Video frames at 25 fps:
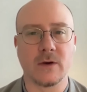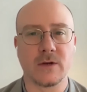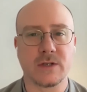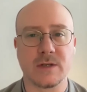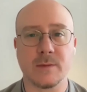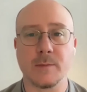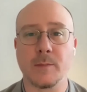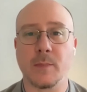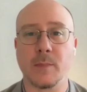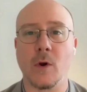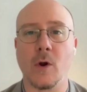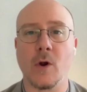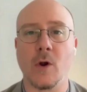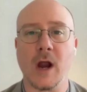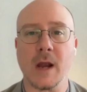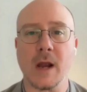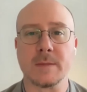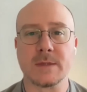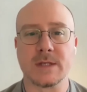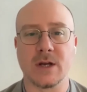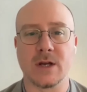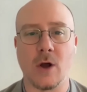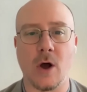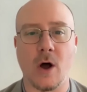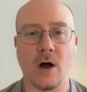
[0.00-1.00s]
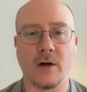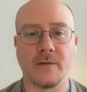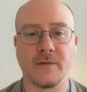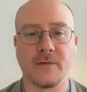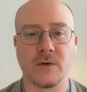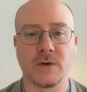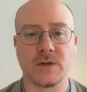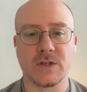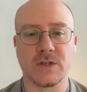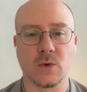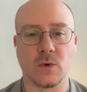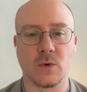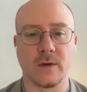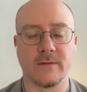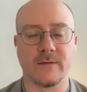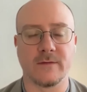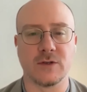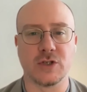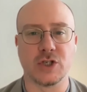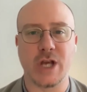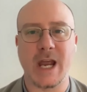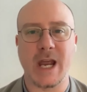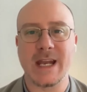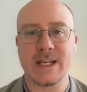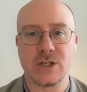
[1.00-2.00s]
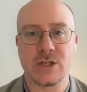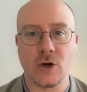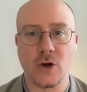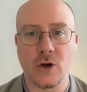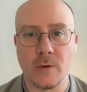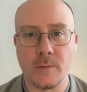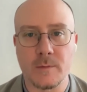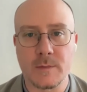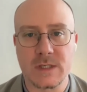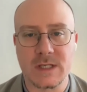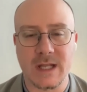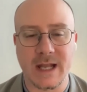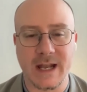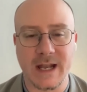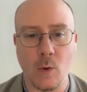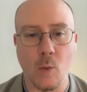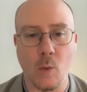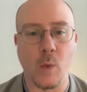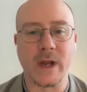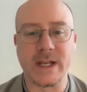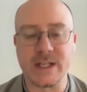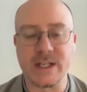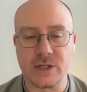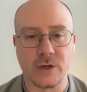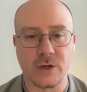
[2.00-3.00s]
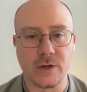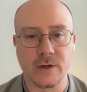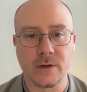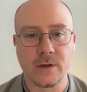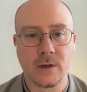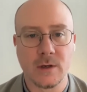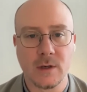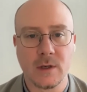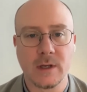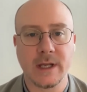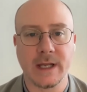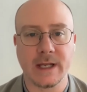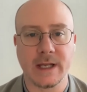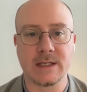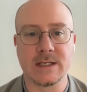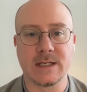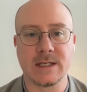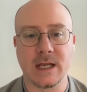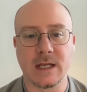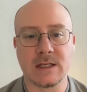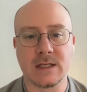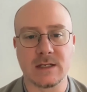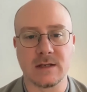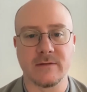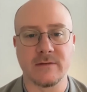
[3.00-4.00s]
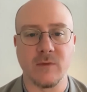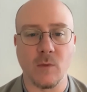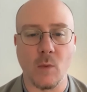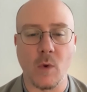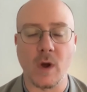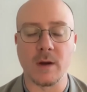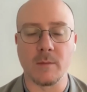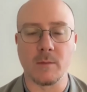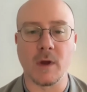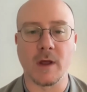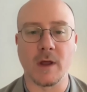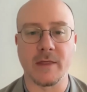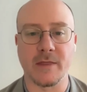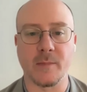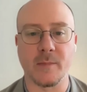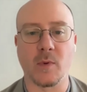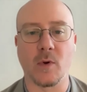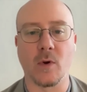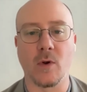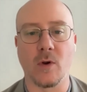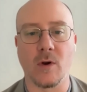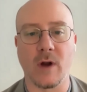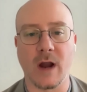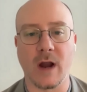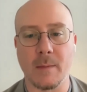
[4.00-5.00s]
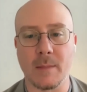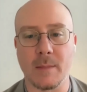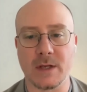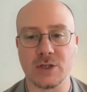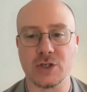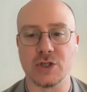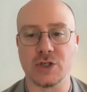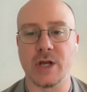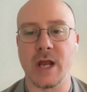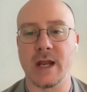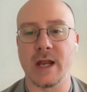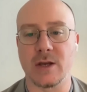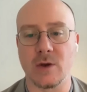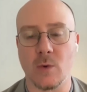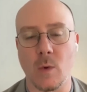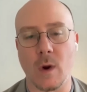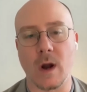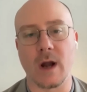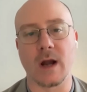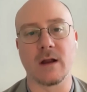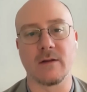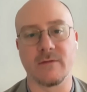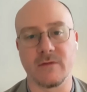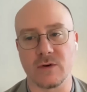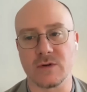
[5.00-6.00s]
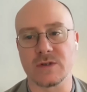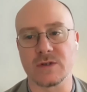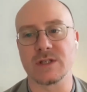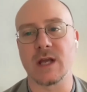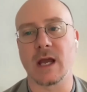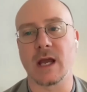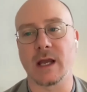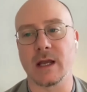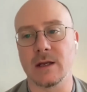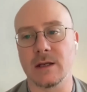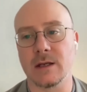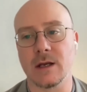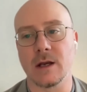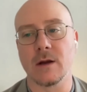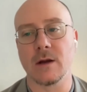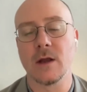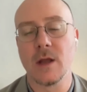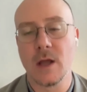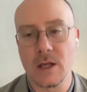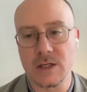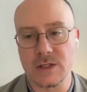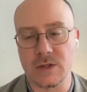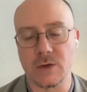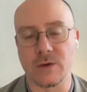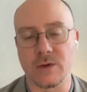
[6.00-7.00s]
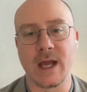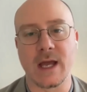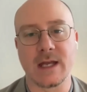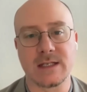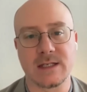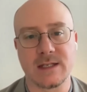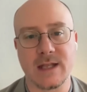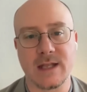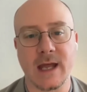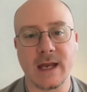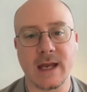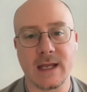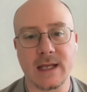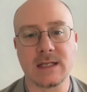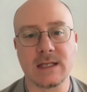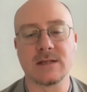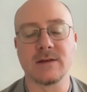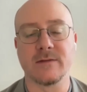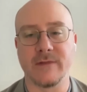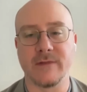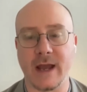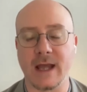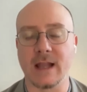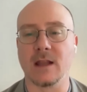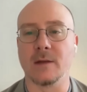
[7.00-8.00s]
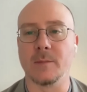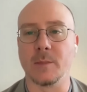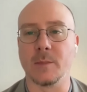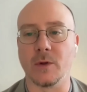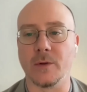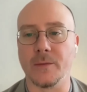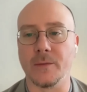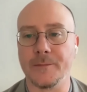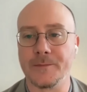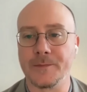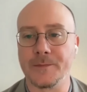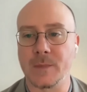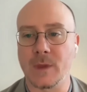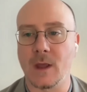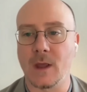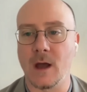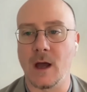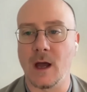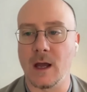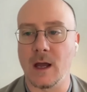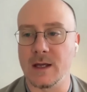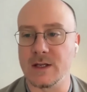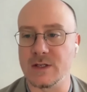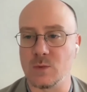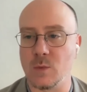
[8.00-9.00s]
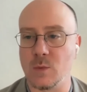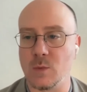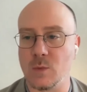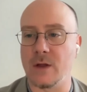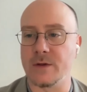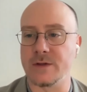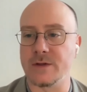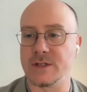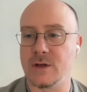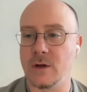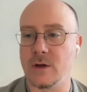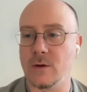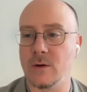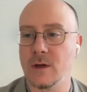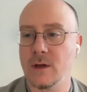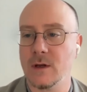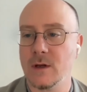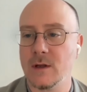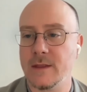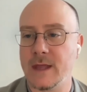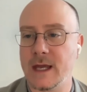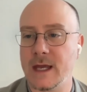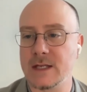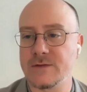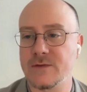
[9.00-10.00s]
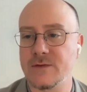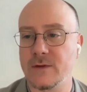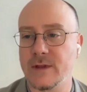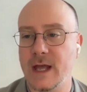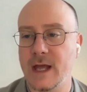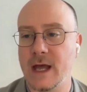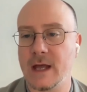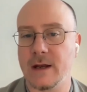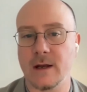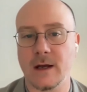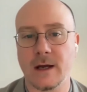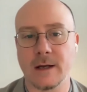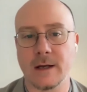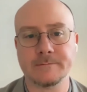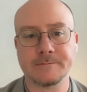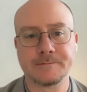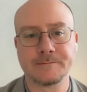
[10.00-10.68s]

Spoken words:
there are some programs that offer sort of J terms, like winter intensive 1 month program in January of your second year. So yes, that is available as well. So thanks for that.